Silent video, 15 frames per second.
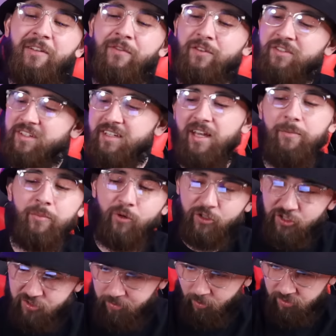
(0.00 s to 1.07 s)
If you see a
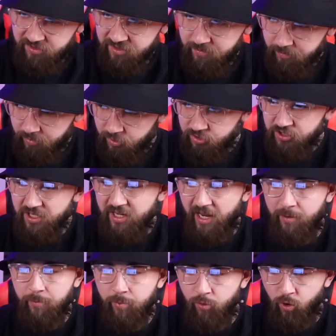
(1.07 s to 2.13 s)
British person pushing
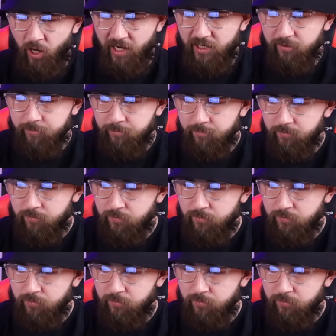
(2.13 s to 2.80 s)
a pram?